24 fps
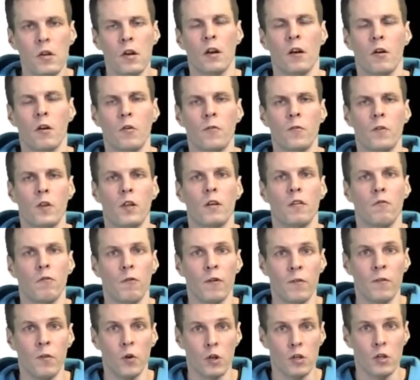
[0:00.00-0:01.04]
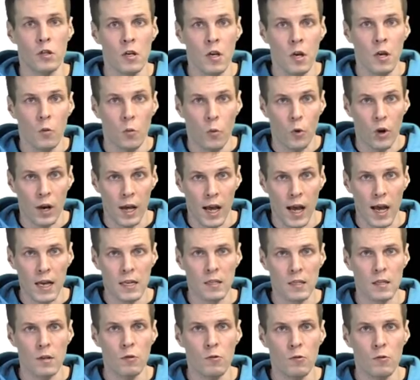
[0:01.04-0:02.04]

and often the reviewers will ask you